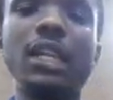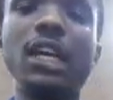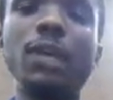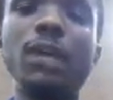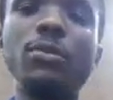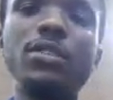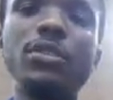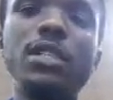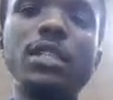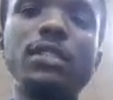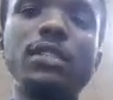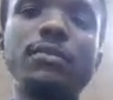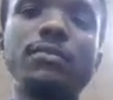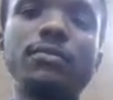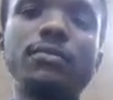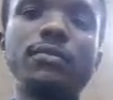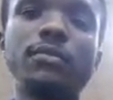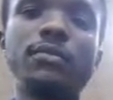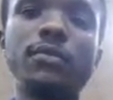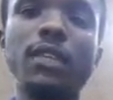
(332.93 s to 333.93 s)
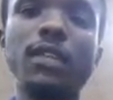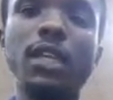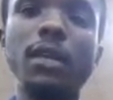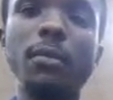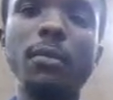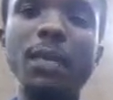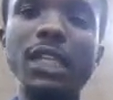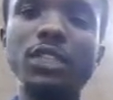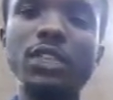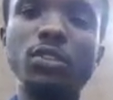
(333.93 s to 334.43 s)
I'm using
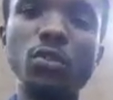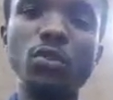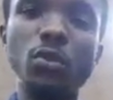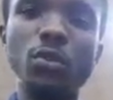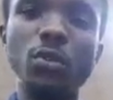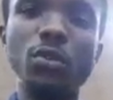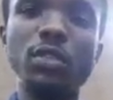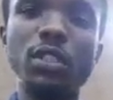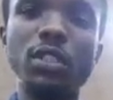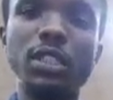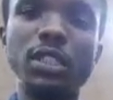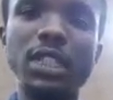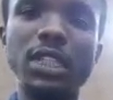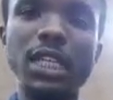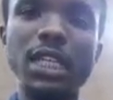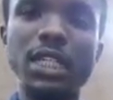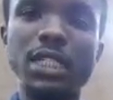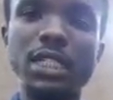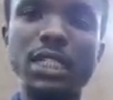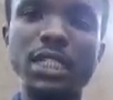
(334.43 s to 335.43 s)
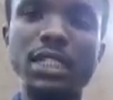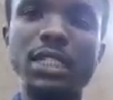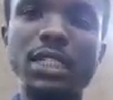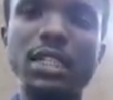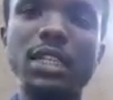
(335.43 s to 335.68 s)
my do, that's this,